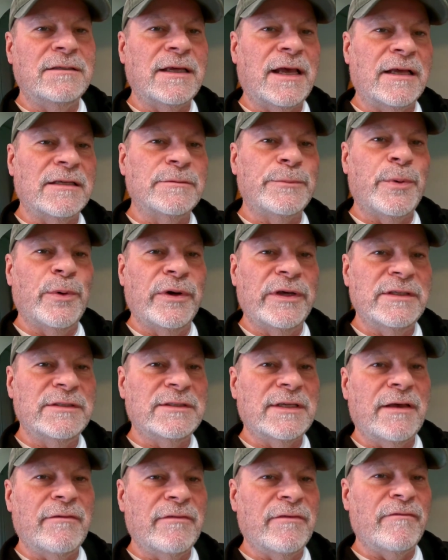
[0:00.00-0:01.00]
times
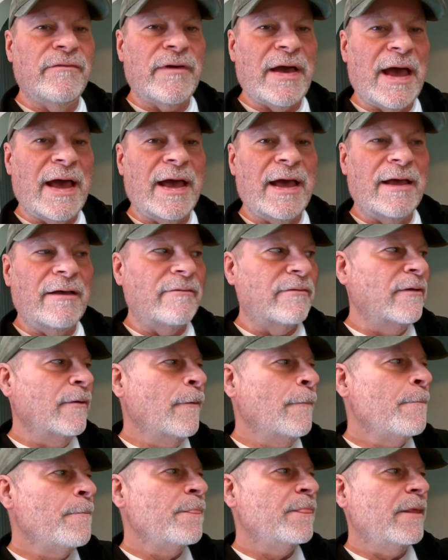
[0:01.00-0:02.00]
0.75,
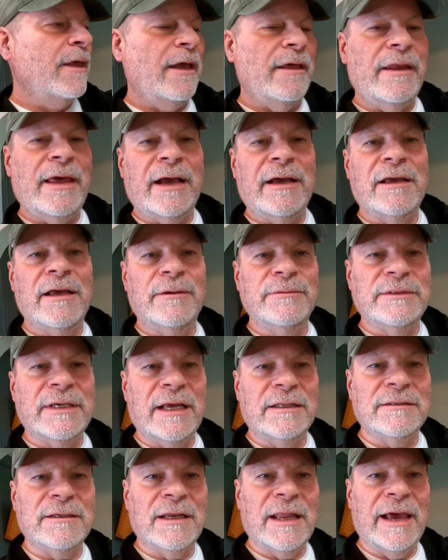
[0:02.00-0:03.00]
and that comes
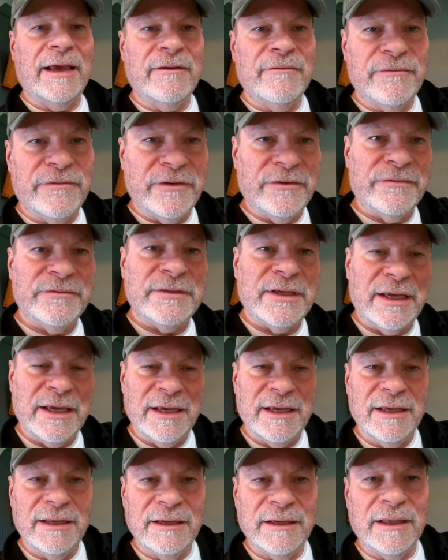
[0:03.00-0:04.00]
out to like
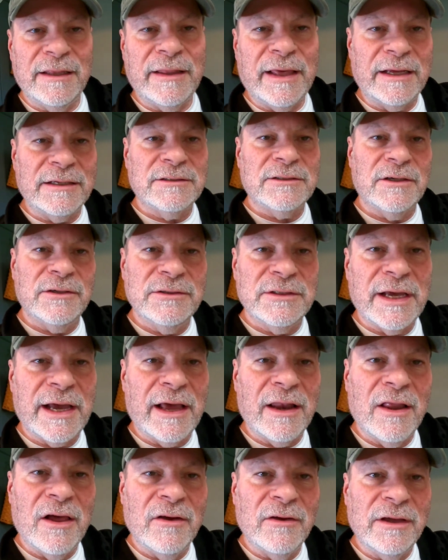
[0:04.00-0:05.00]
15, and that shows you
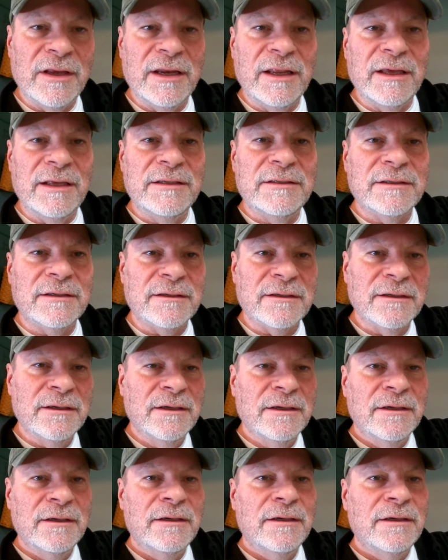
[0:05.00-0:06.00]
how long you need to
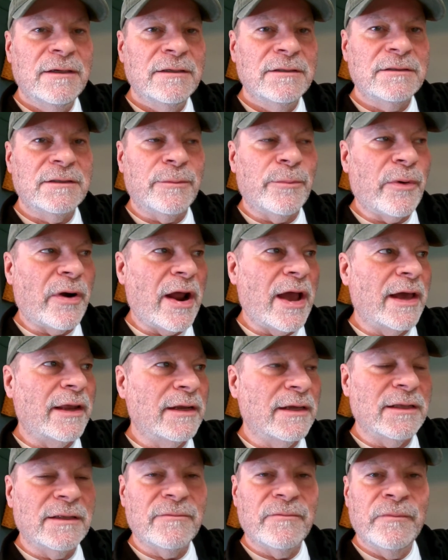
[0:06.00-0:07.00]
brine
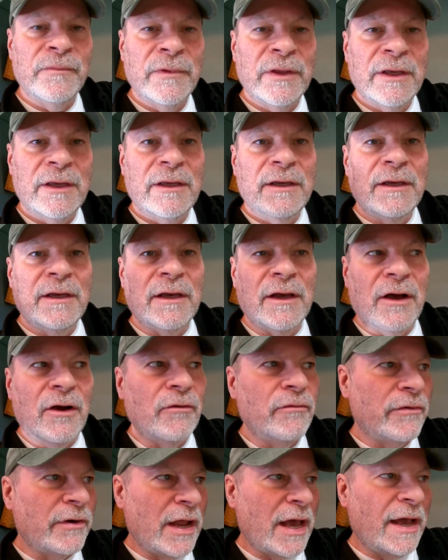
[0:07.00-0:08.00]
it
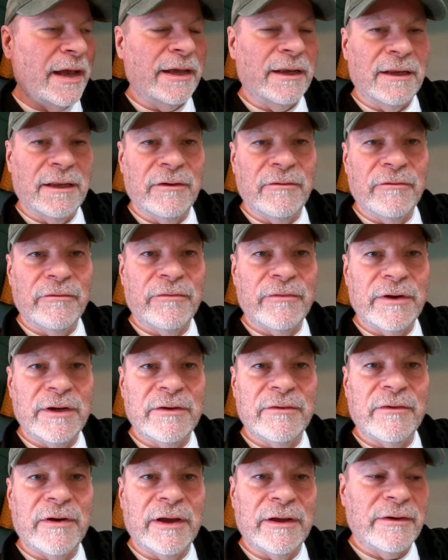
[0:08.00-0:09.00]
overnight in the
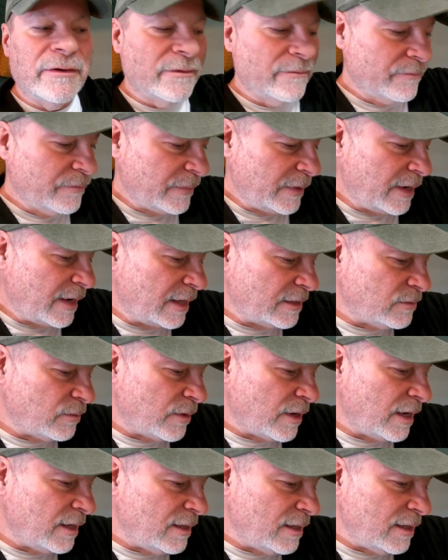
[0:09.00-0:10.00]
refrigerator. And that's
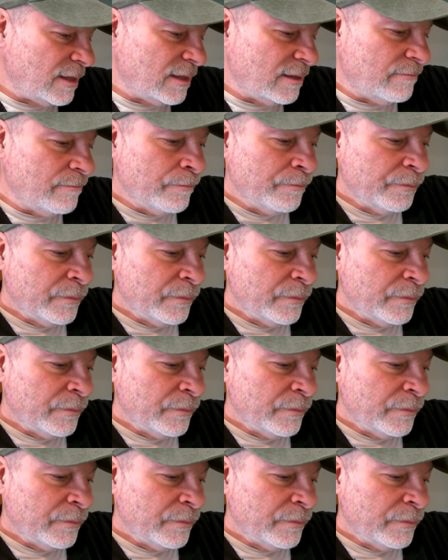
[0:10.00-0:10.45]
what I did.